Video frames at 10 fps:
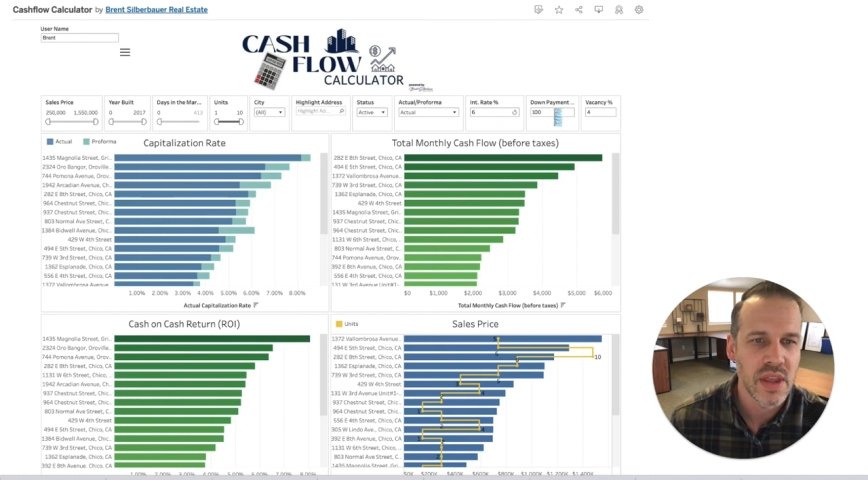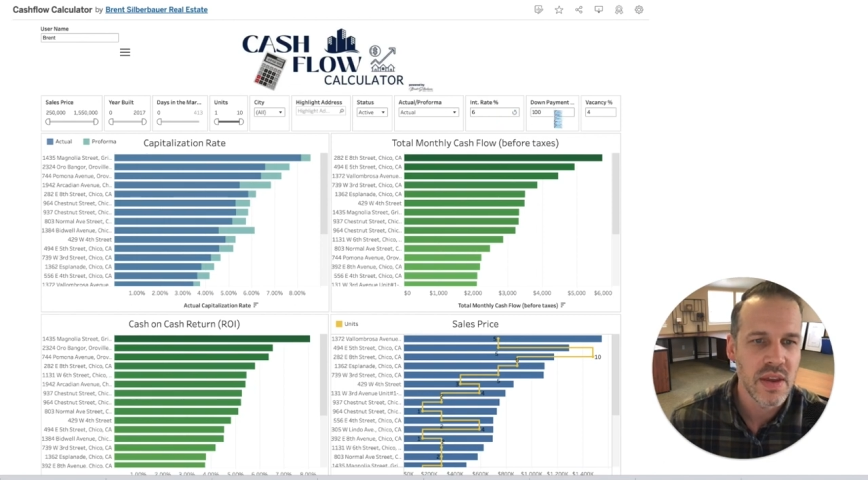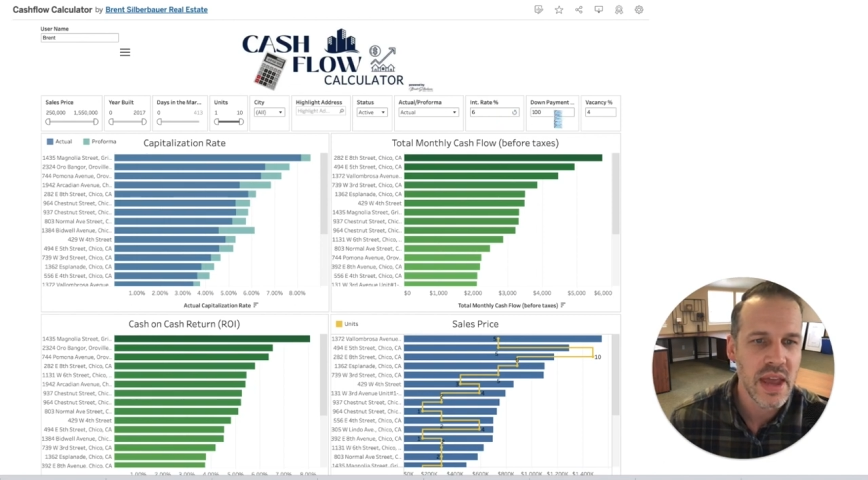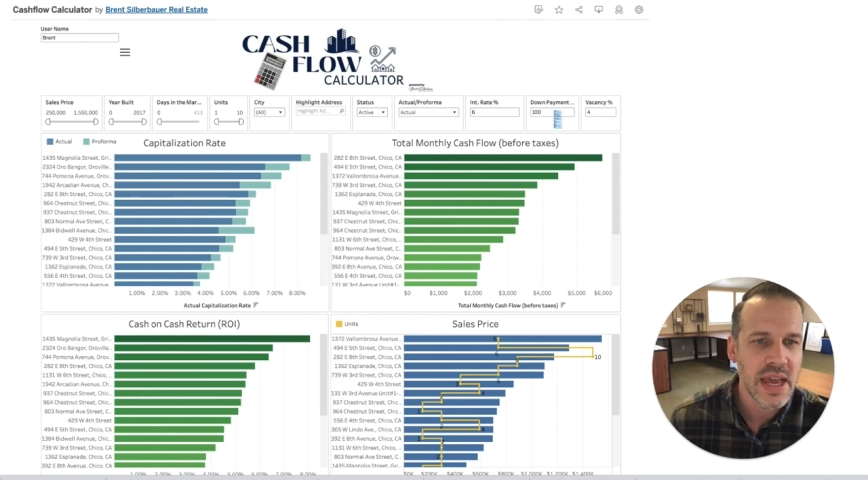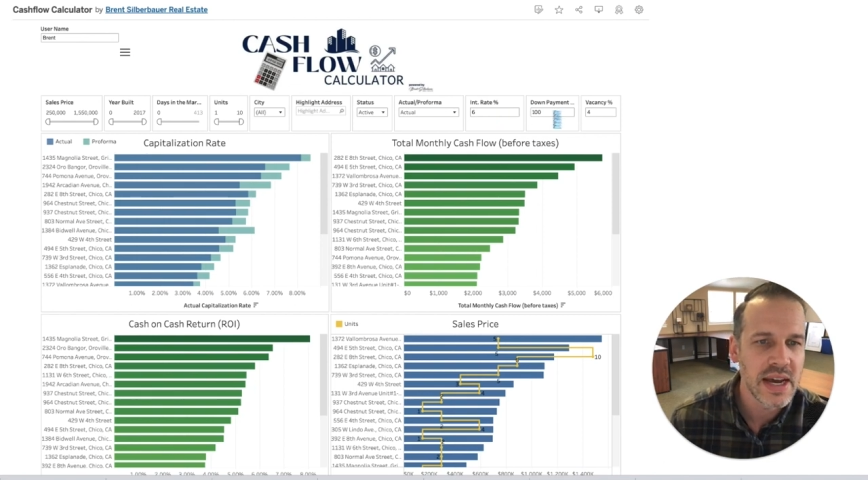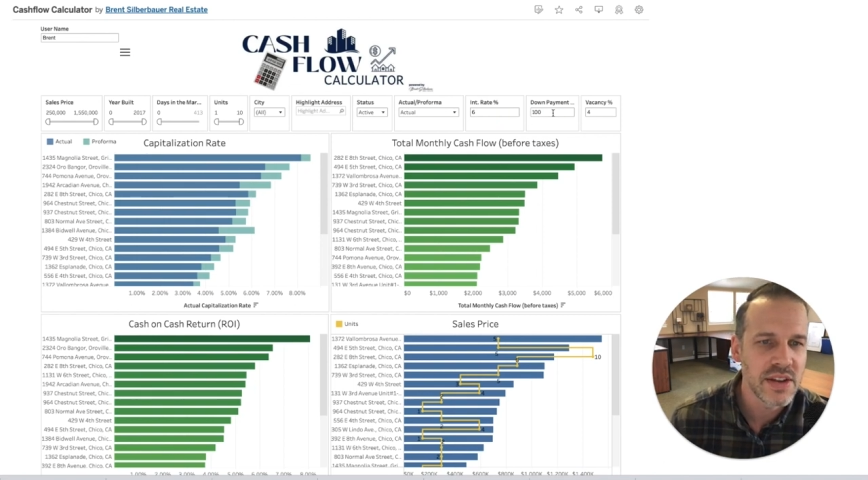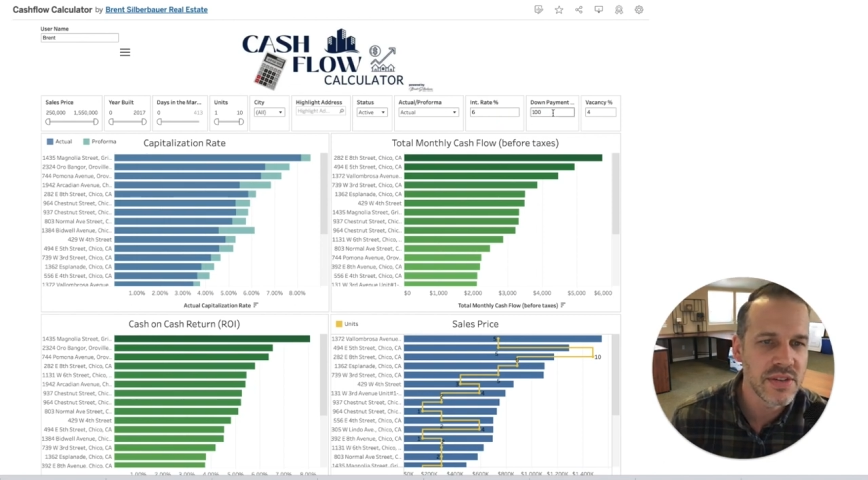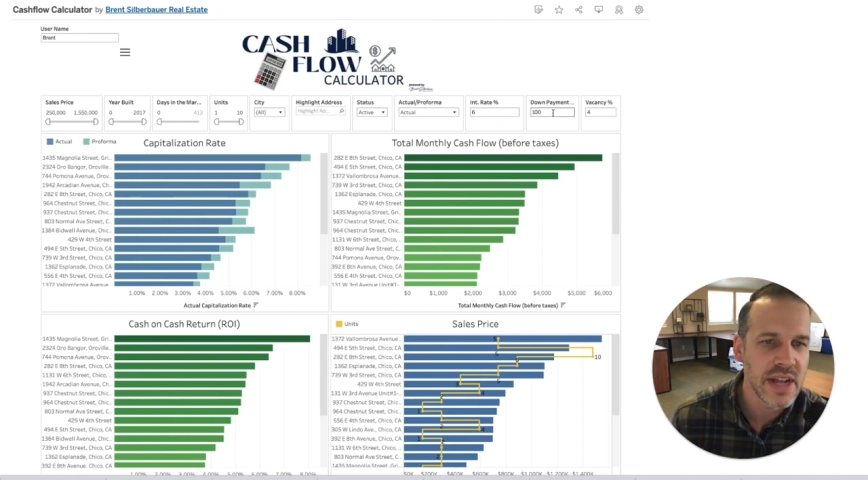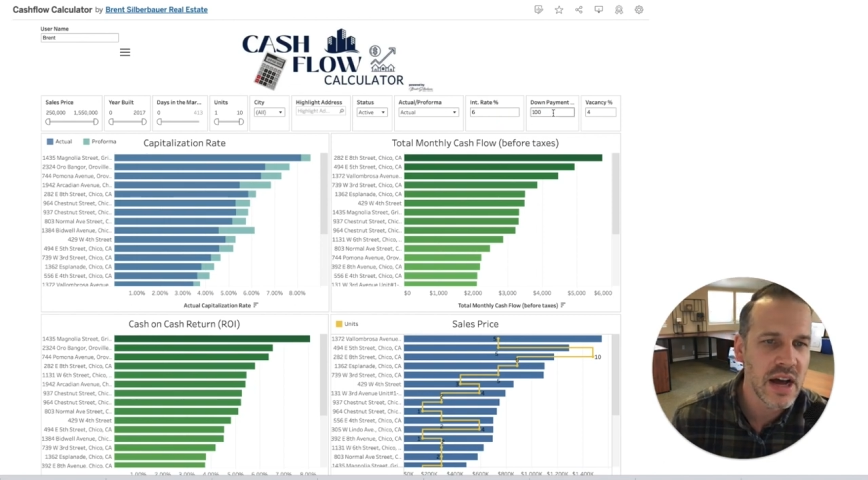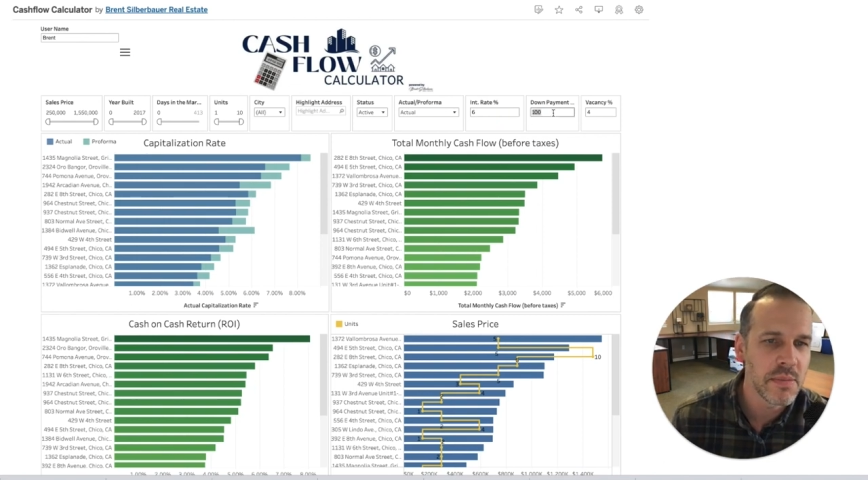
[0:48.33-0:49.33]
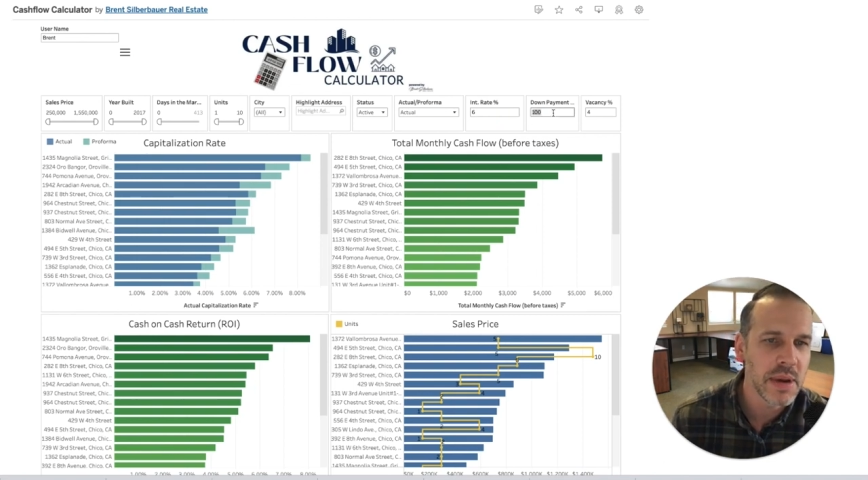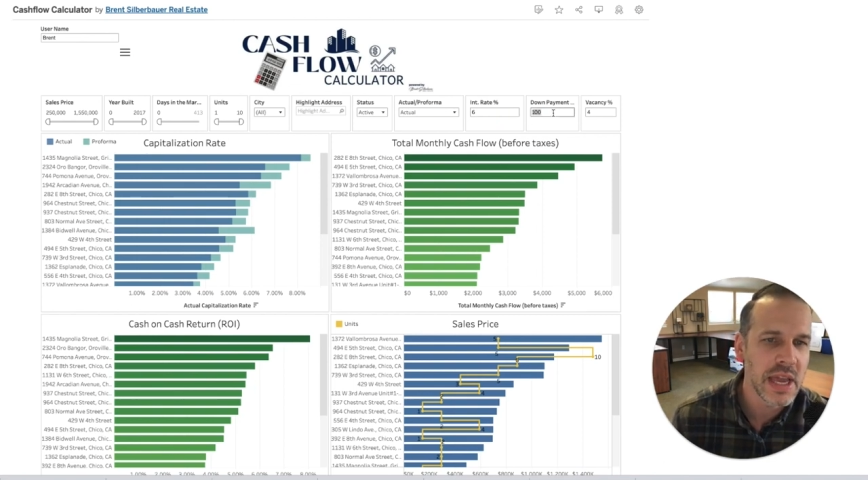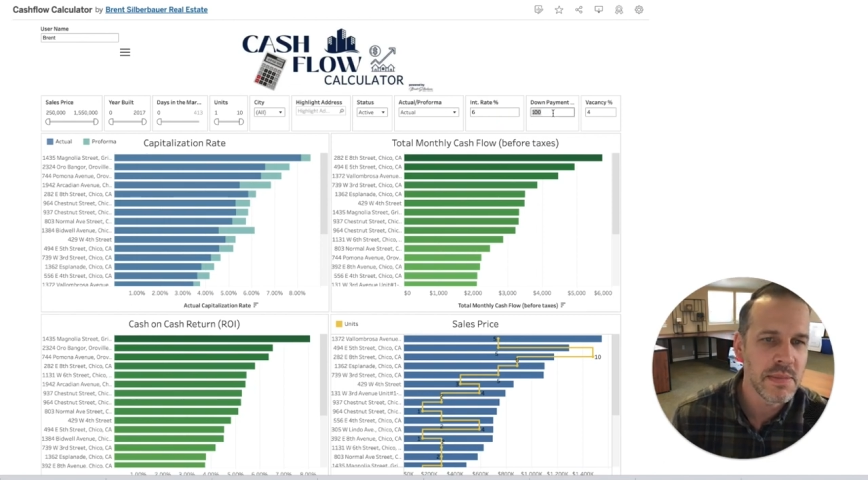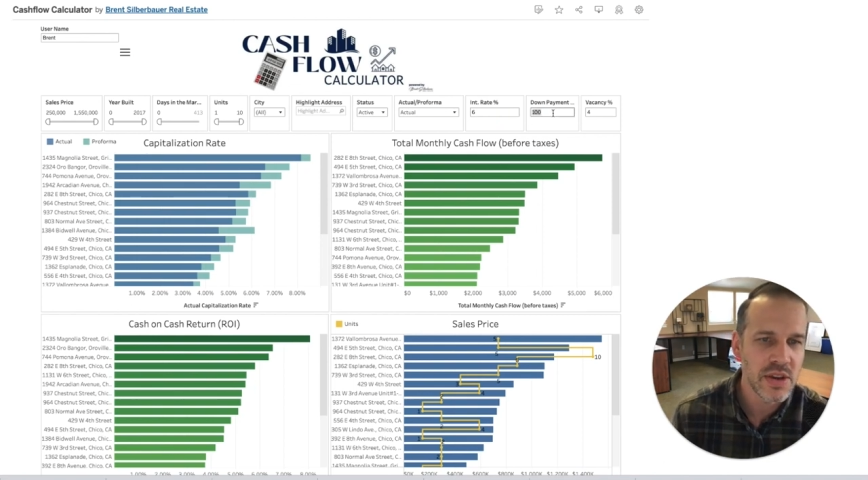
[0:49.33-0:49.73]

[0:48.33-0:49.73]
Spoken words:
and your down payment.